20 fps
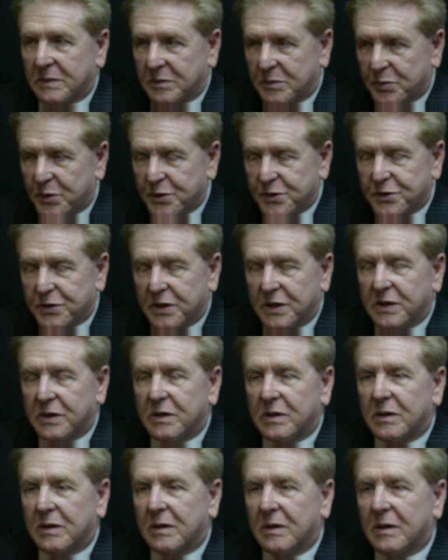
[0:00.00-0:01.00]

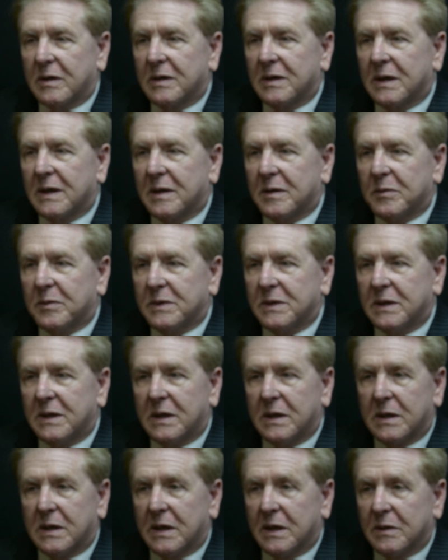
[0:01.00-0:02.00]
procedure
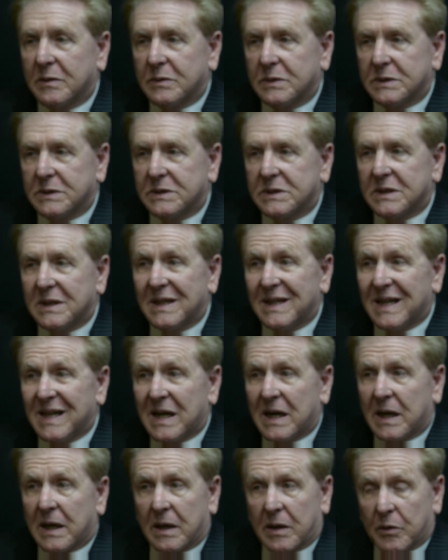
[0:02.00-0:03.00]
done, it was
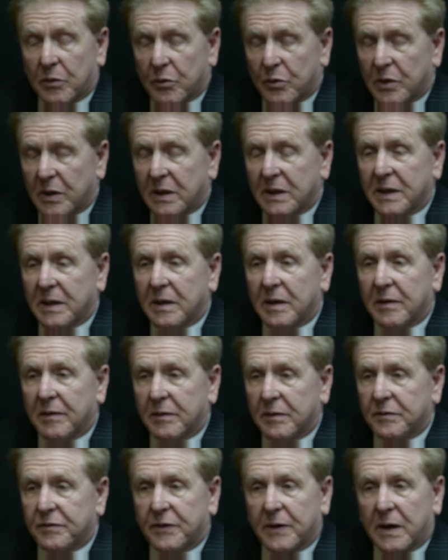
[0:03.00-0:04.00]
really
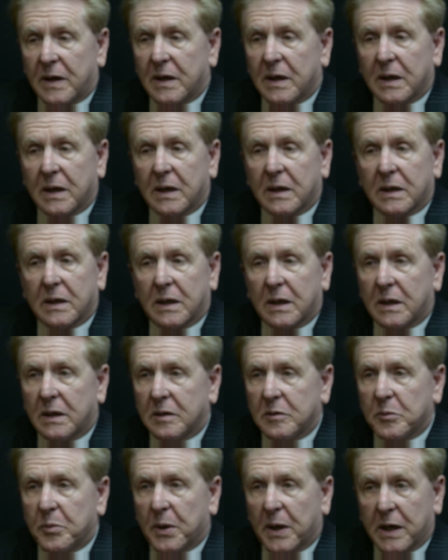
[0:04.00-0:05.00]
fairly
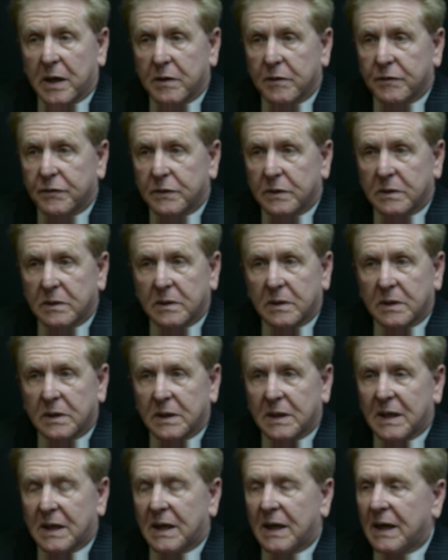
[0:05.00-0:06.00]
unpainful,
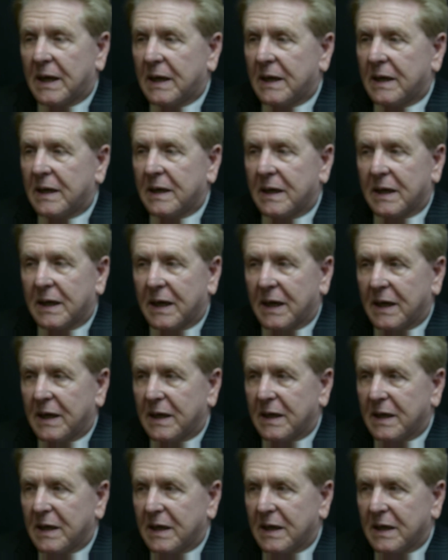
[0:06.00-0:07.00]

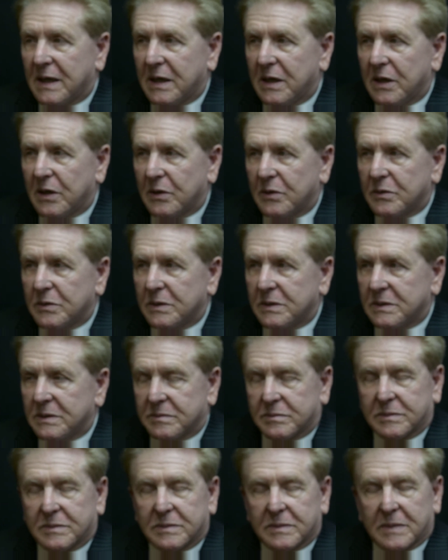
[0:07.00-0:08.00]
and
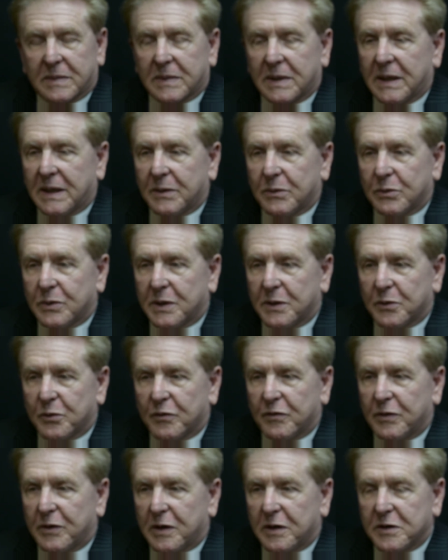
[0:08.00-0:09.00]
it went
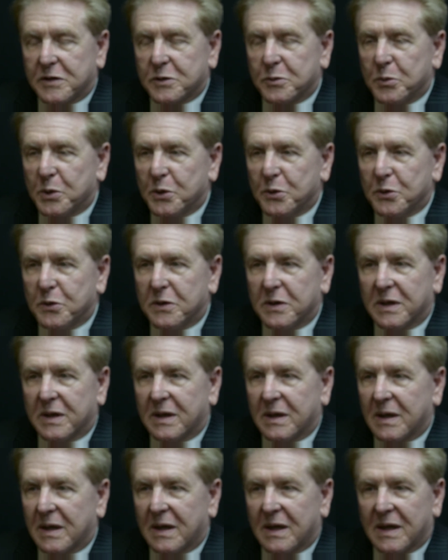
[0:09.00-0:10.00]
very smooth,
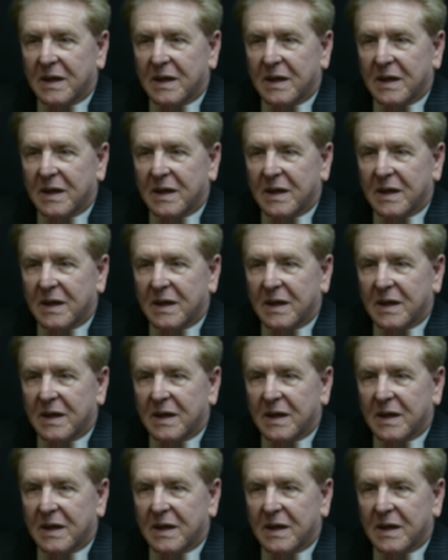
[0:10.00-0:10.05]
and